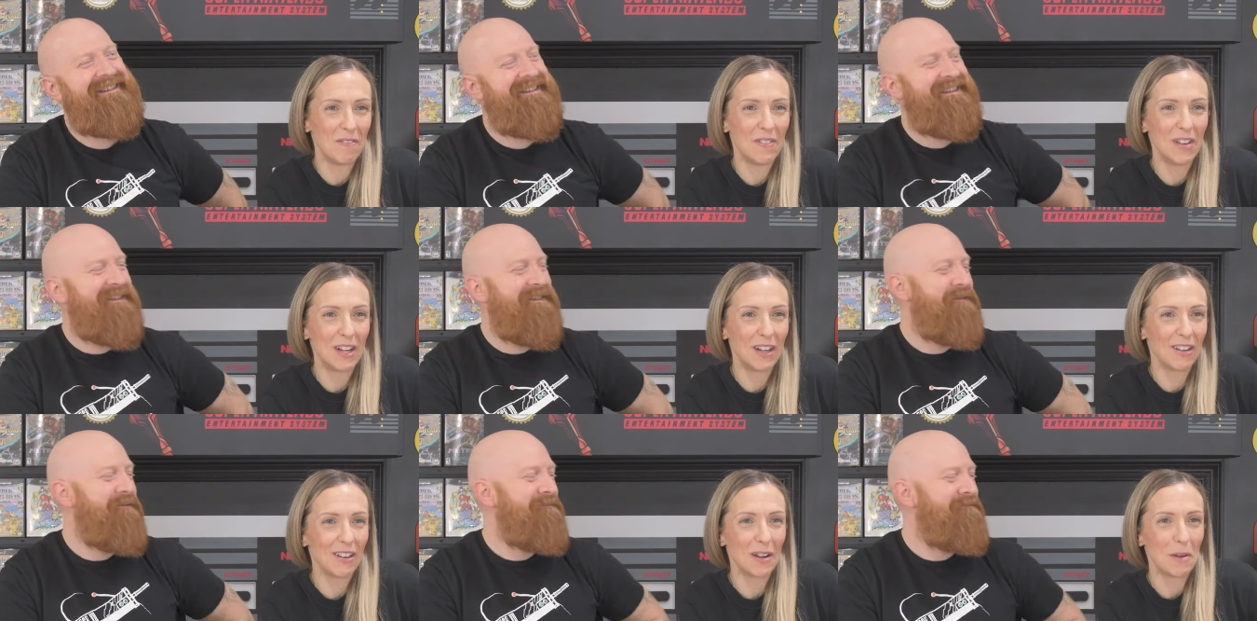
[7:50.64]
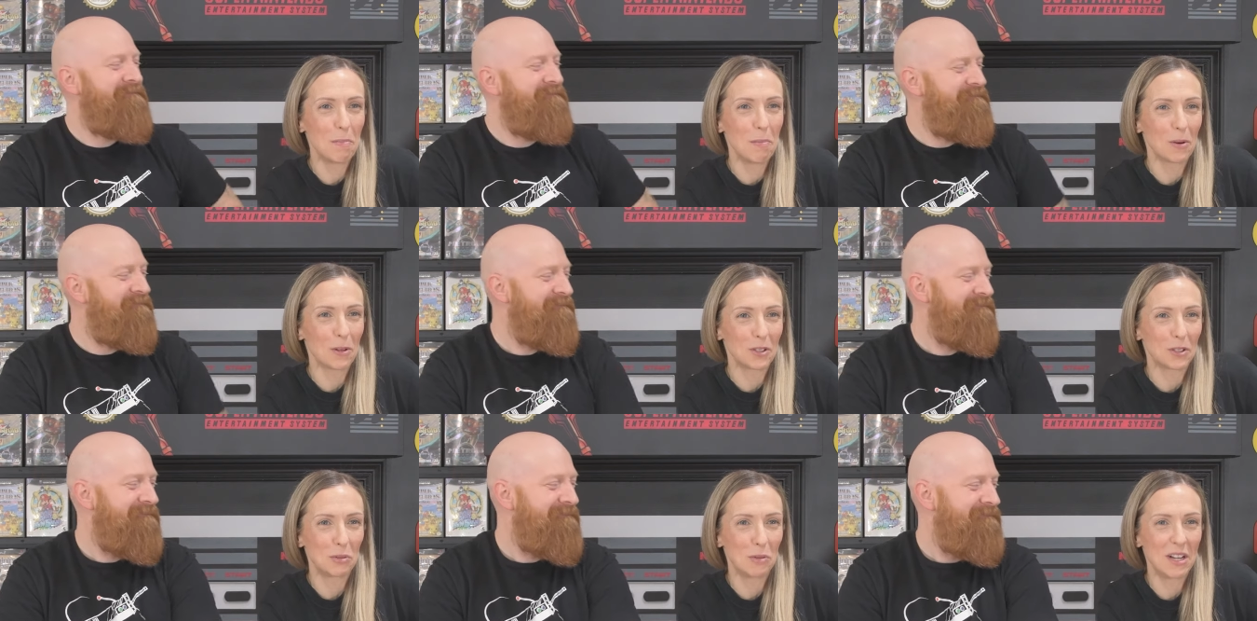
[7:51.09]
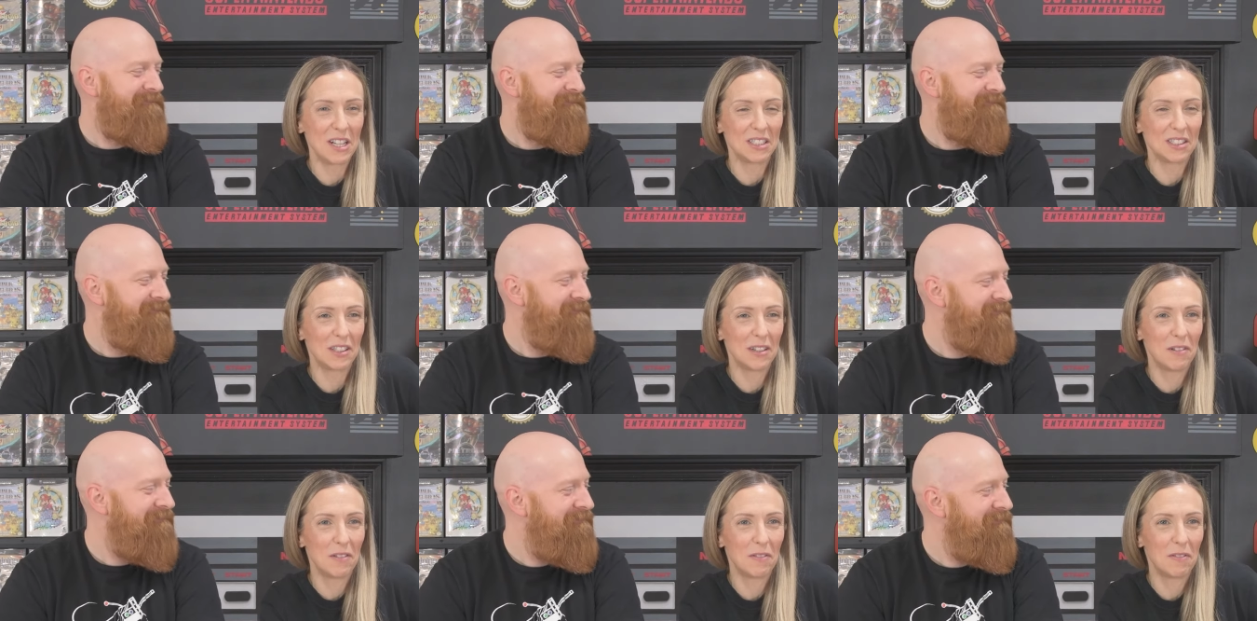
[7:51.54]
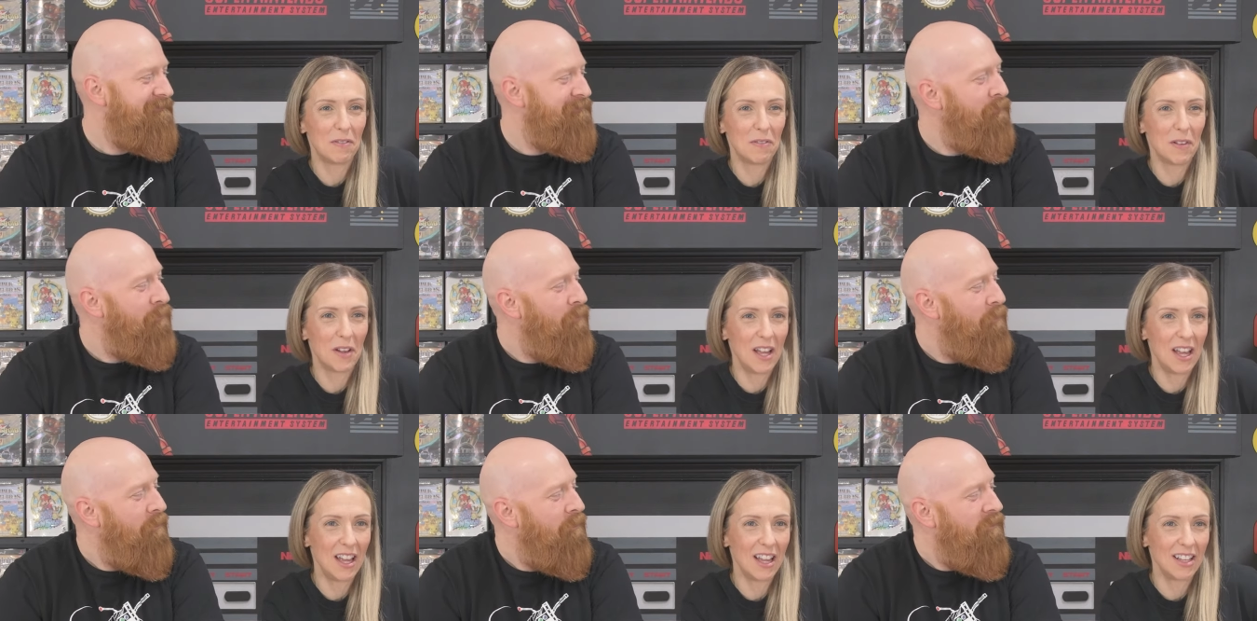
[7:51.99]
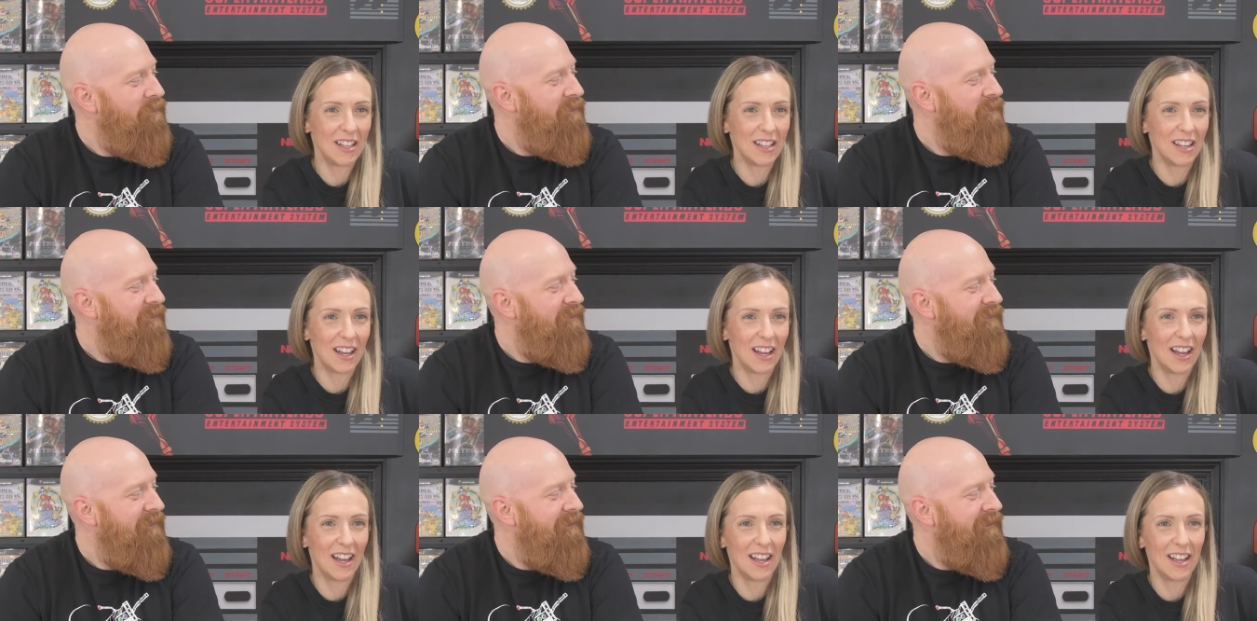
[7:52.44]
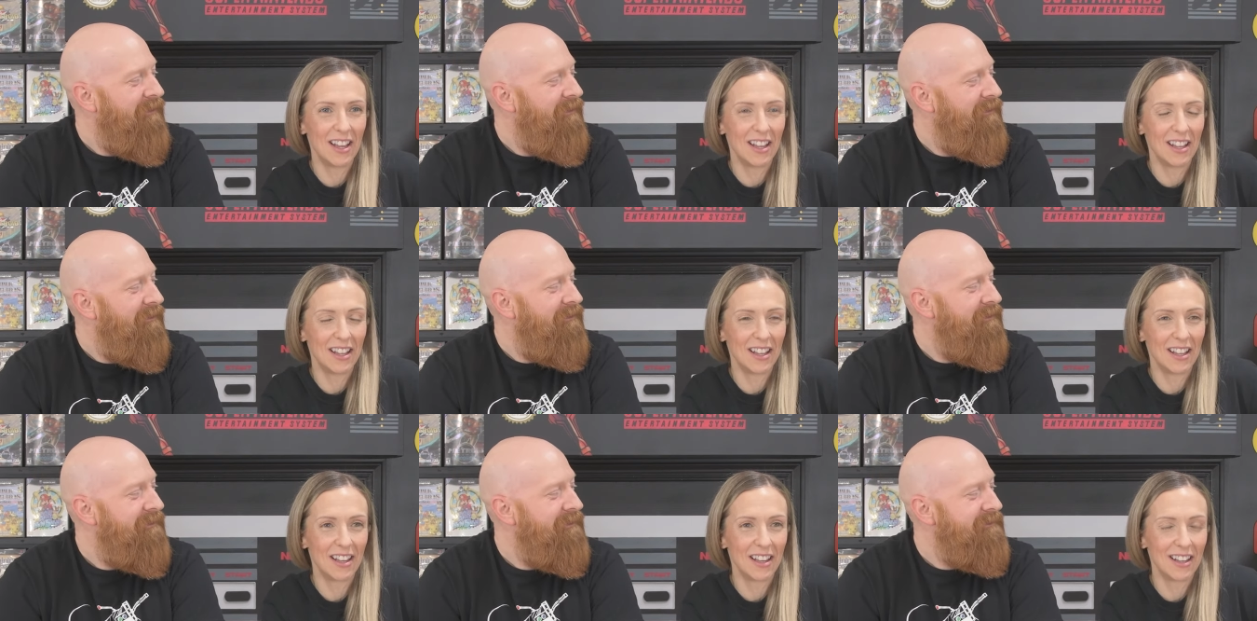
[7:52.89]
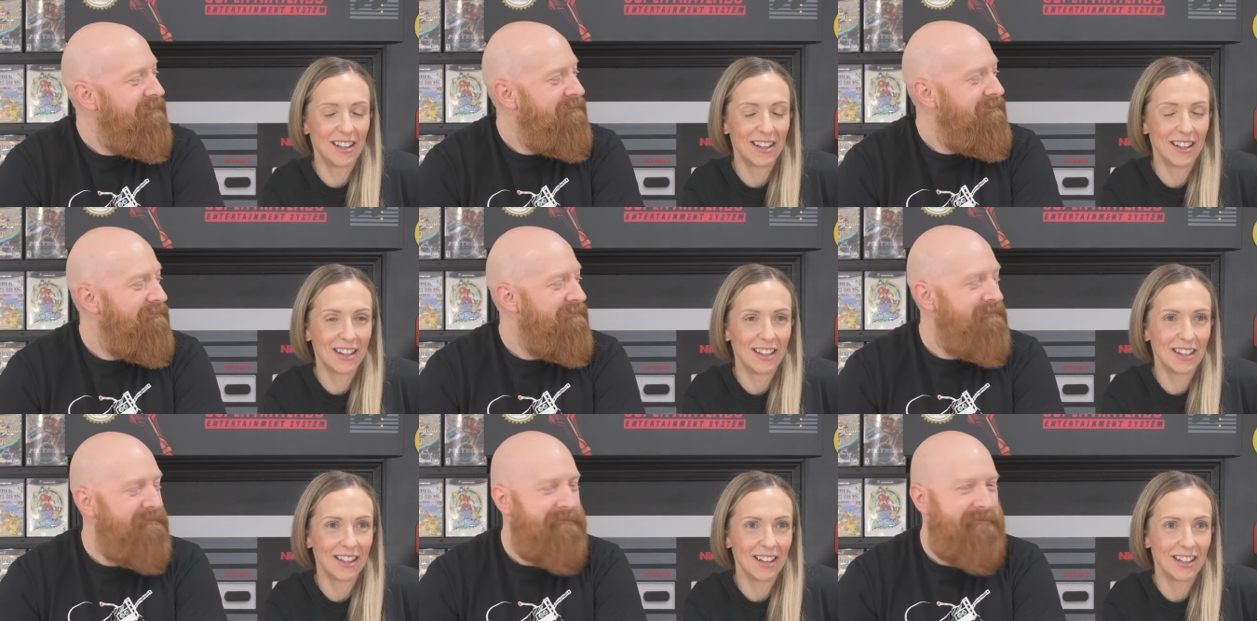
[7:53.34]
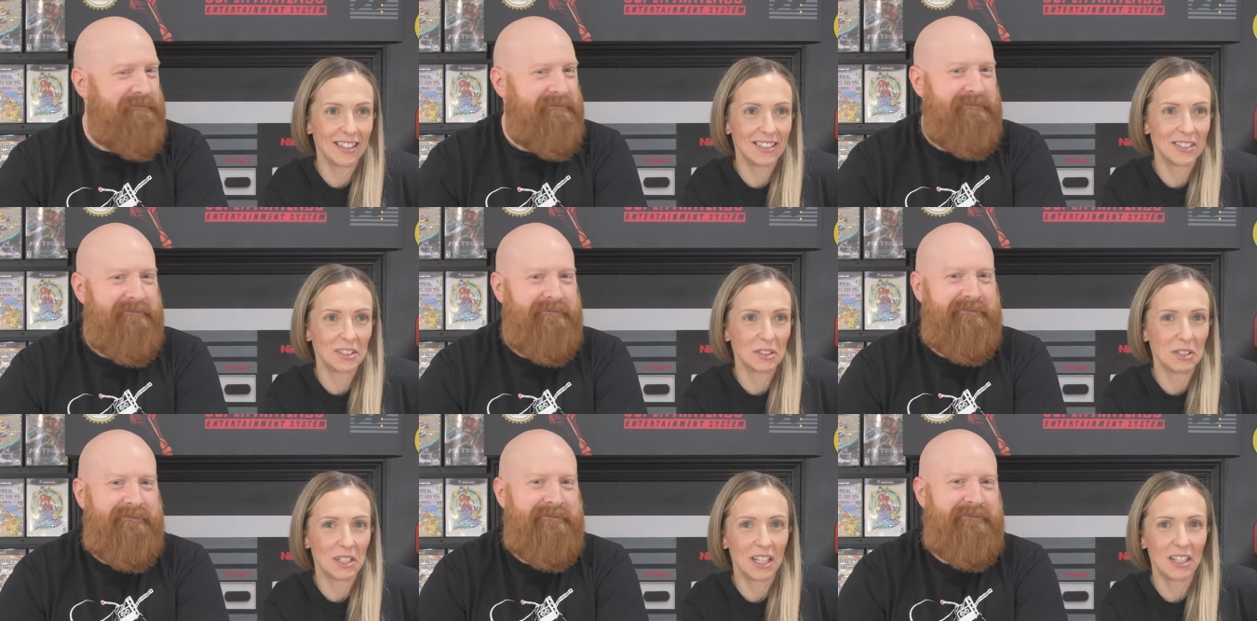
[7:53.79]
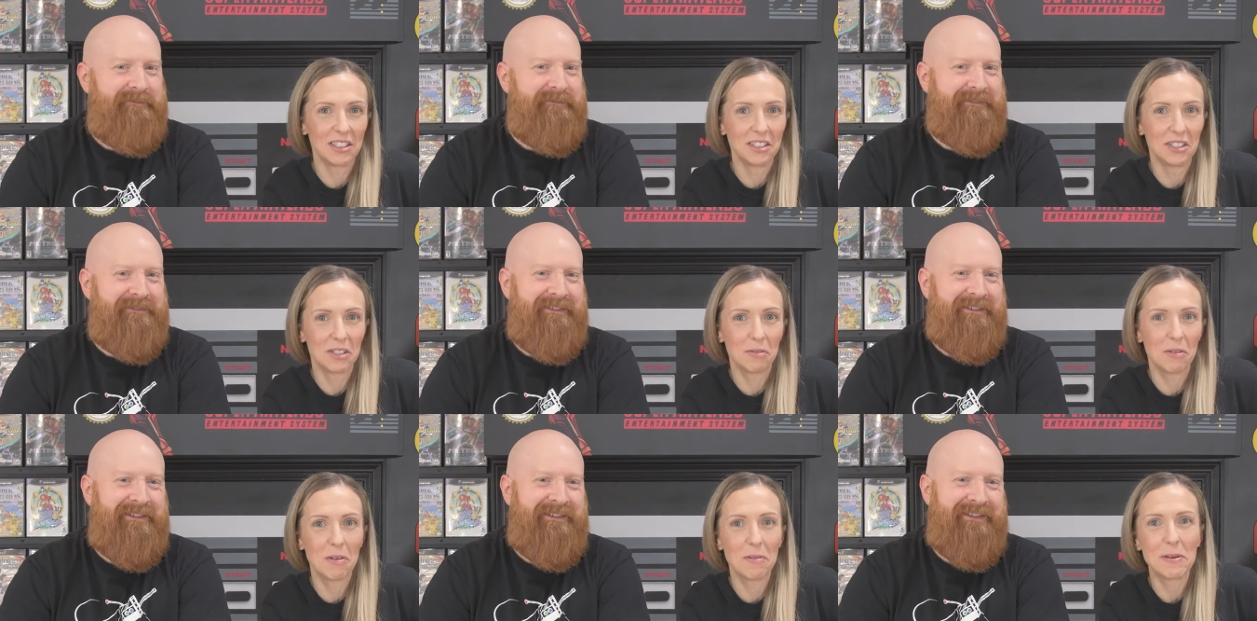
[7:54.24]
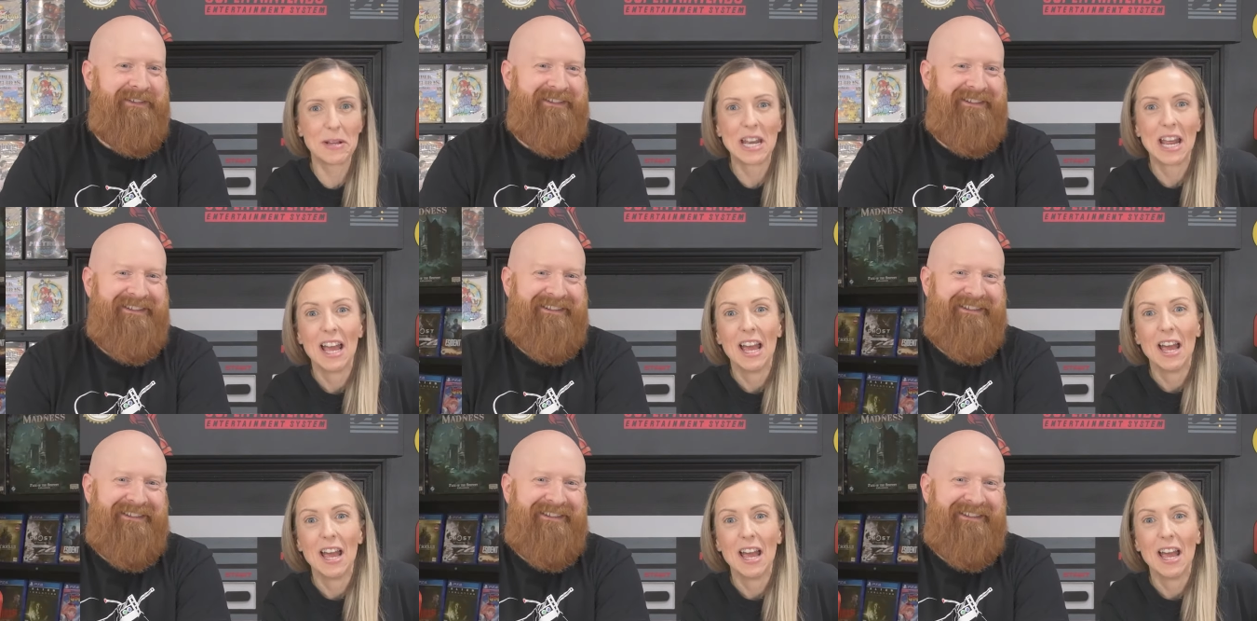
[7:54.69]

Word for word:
Speaker 1: very persuasive and uh, not so intelligent woman.